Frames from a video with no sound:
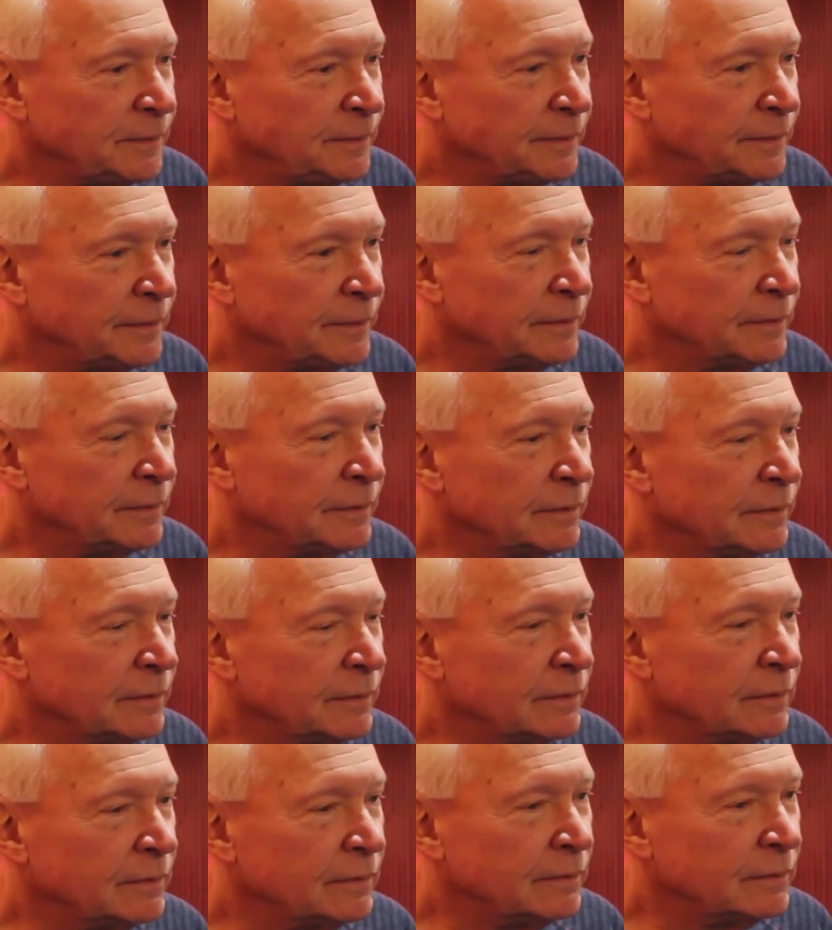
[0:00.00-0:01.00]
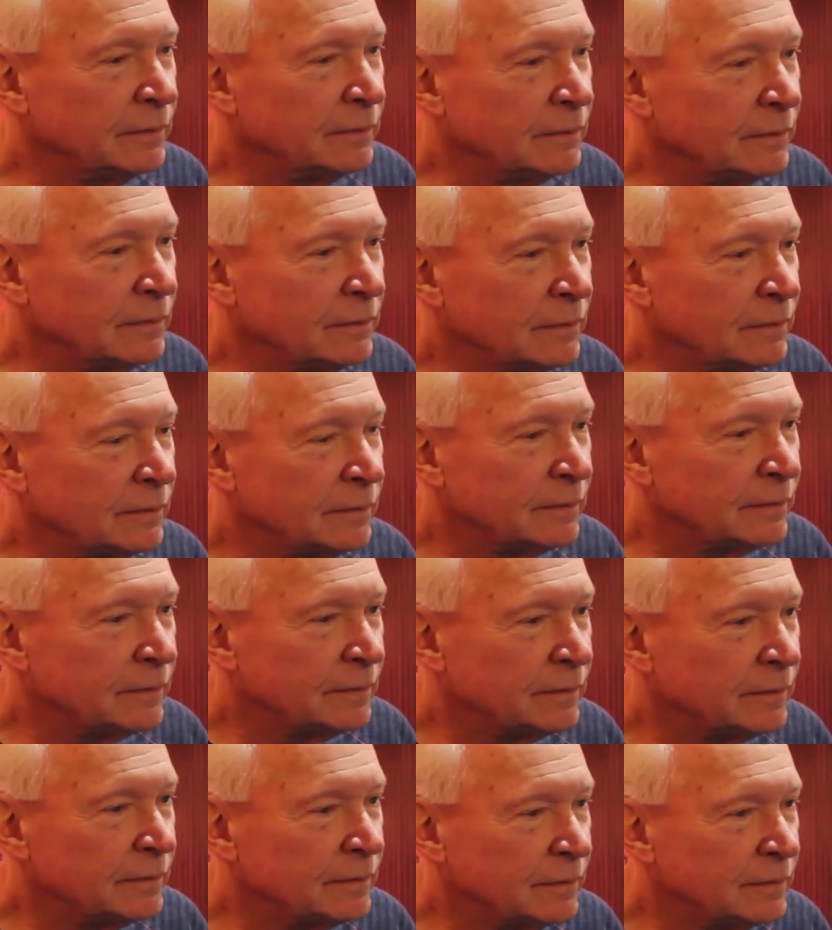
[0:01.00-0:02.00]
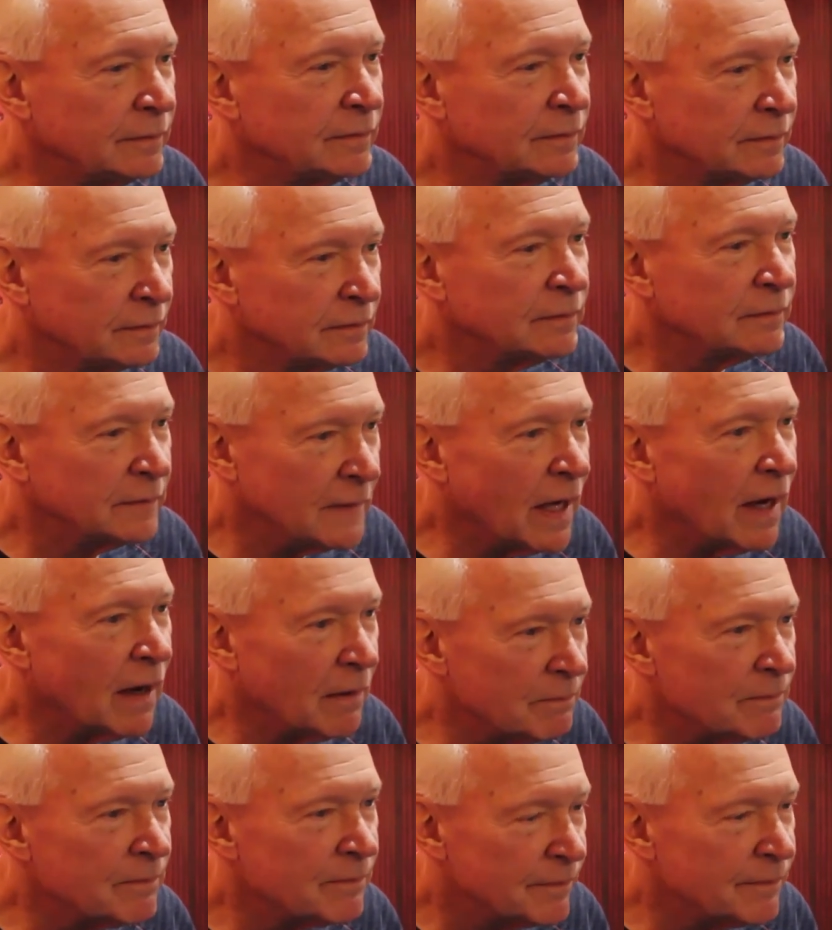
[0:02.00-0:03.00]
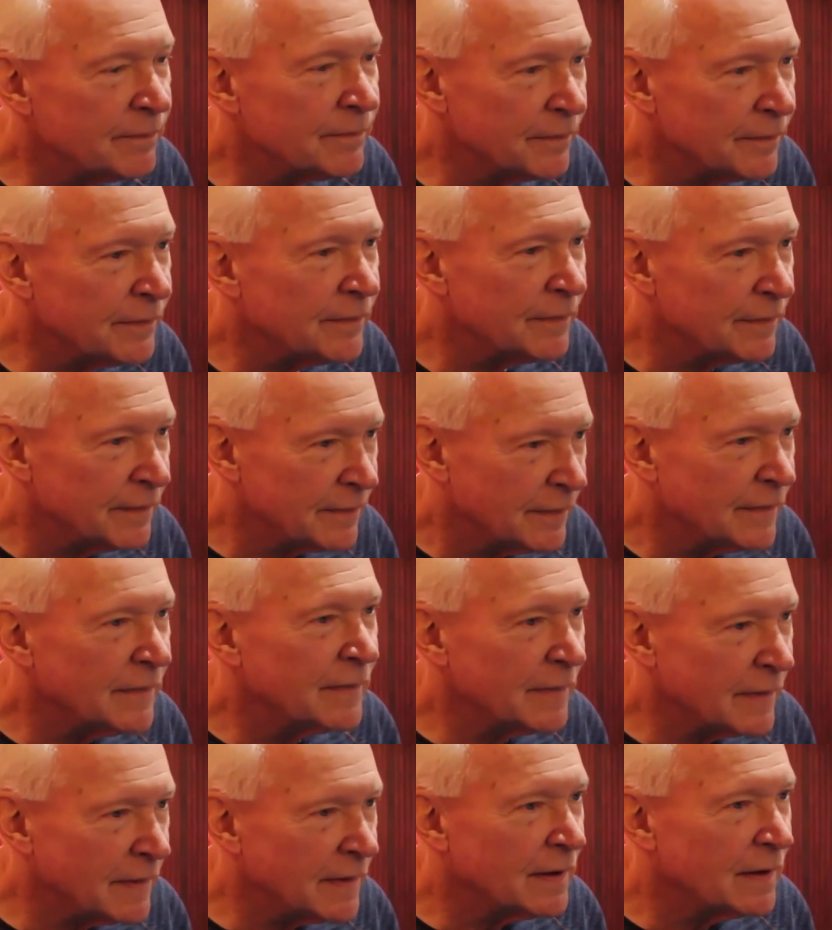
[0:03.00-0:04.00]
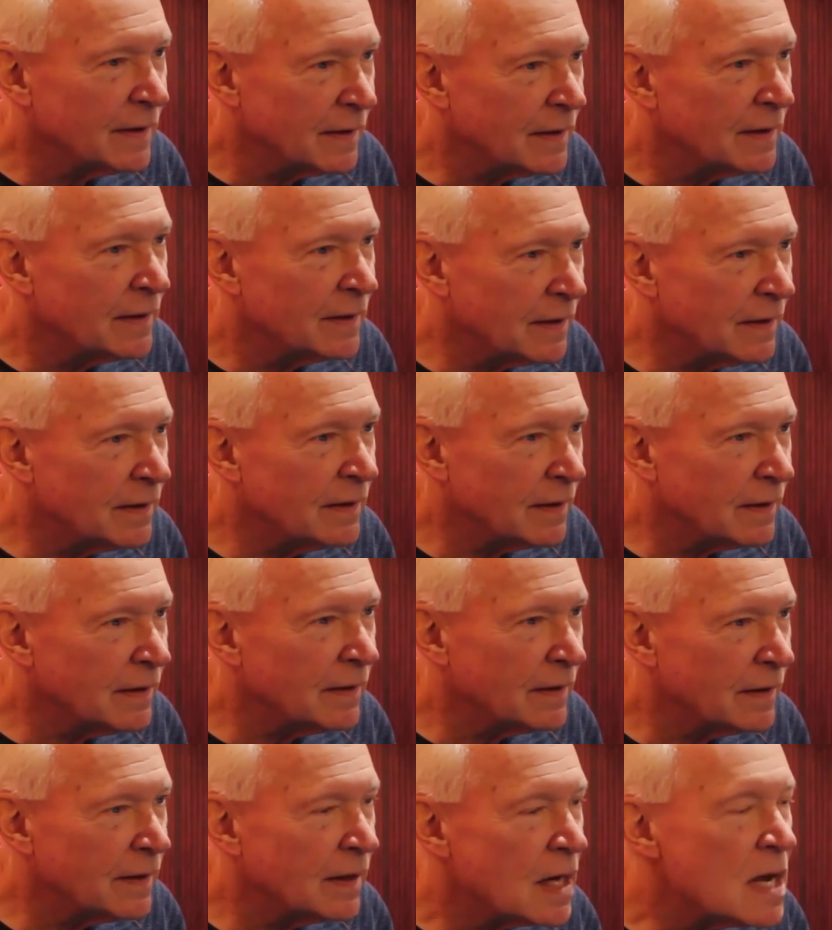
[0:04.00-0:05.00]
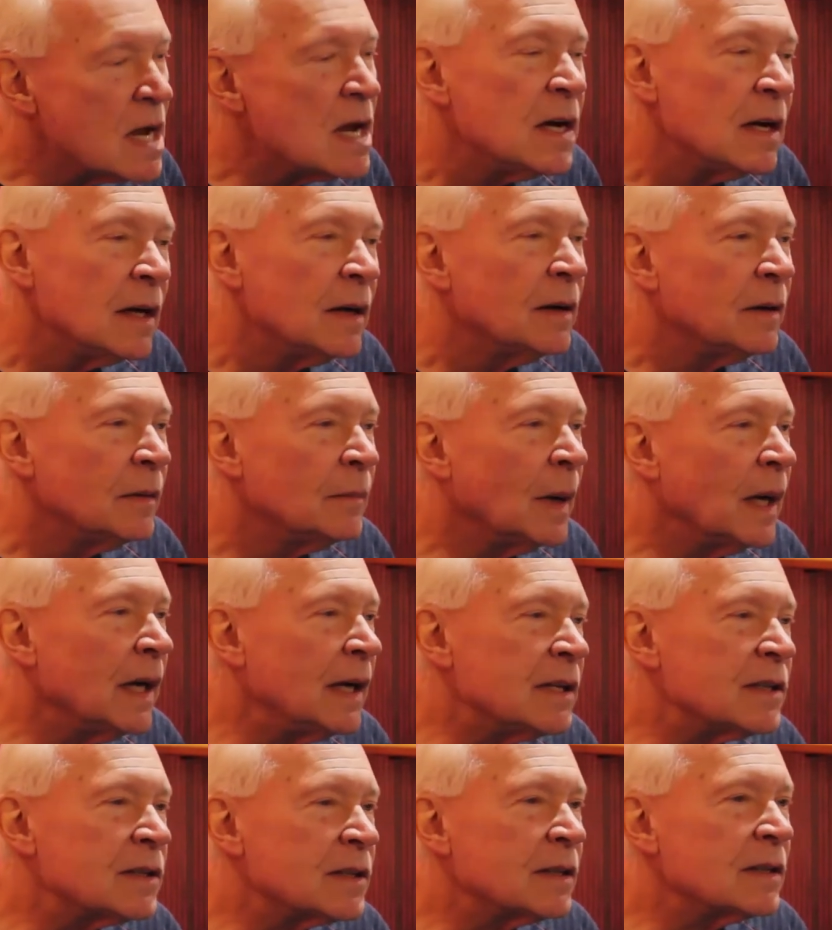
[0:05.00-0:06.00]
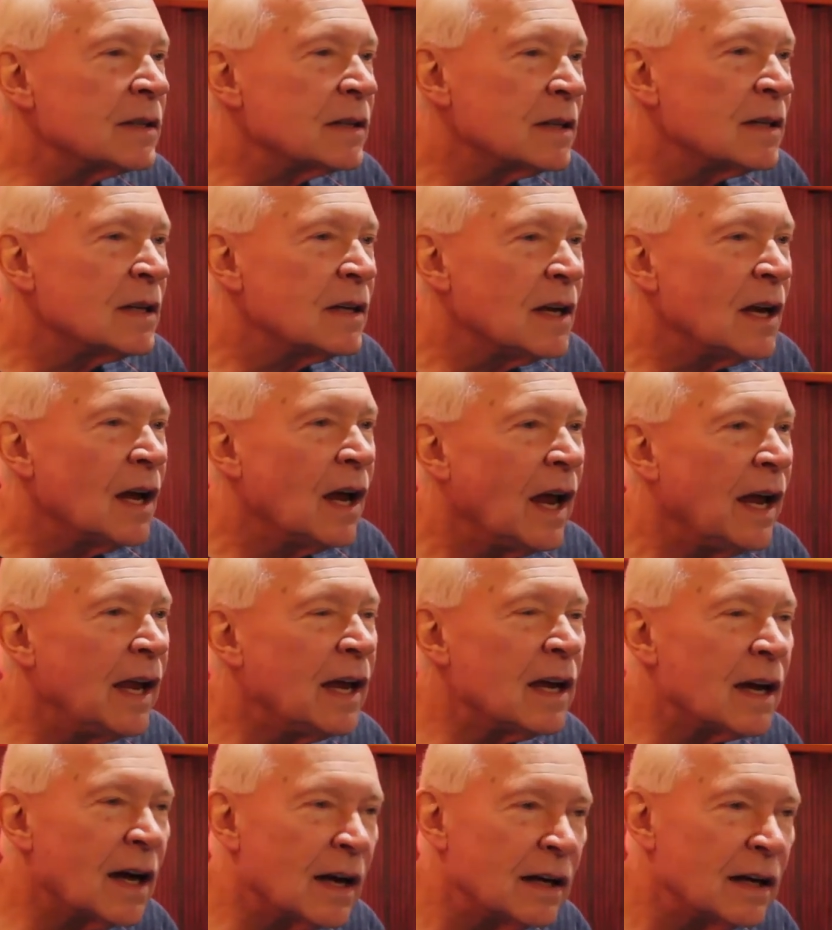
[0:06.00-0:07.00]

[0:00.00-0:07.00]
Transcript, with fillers: I write, I tend to sort of have a skeleton. Yeah. And then as you write, you put the flesh on it, and it, My, it makes it more interesting for yeah, me.